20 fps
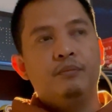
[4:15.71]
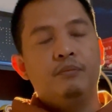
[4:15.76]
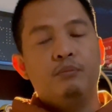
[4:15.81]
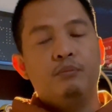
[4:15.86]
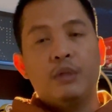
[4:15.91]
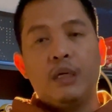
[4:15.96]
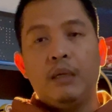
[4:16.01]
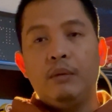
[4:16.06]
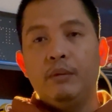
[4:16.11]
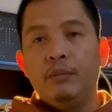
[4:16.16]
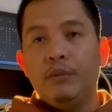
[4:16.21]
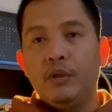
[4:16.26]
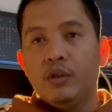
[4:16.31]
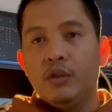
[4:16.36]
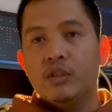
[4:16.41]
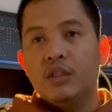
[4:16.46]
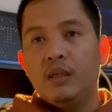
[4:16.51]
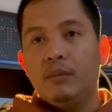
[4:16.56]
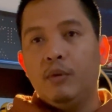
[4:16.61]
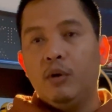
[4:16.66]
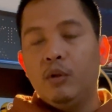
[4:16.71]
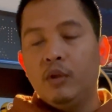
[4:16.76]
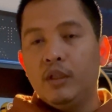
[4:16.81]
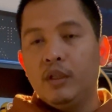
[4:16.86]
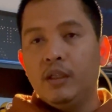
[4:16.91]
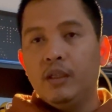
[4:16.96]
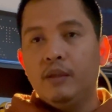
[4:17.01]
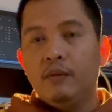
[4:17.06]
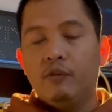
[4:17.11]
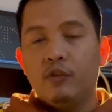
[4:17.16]
probably because I'm
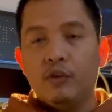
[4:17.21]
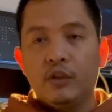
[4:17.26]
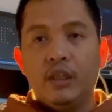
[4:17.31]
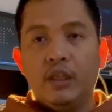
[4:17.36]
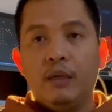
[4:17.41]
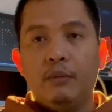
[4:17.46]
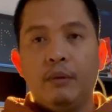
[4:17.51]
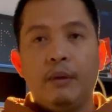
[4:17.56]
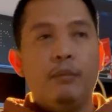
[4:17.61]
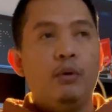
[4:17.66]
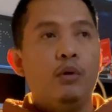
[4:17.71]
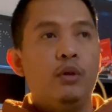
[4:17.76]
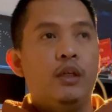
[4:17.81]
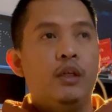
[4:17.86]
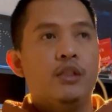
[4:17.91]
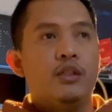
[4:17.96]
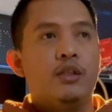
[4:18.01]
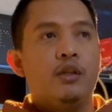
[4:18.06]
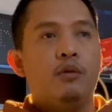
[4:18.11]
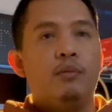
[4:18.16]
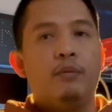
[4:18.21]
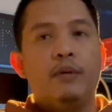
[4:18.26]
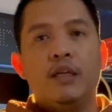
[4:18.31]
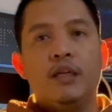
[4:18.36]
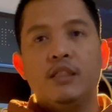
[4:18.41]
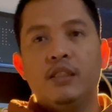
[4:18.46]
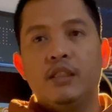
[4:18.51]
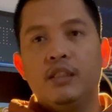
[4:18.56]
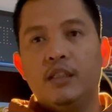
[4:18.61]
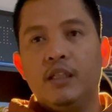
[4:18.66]
only a sterile
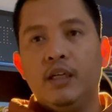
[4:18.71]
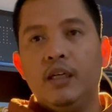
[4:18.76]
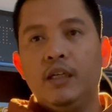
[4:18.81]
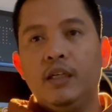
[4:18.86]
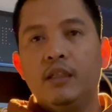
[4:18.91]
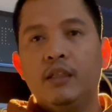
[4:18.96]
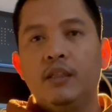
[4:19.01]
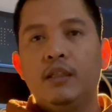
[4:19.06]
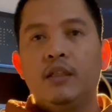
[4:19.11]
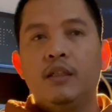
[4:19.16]
processing tech,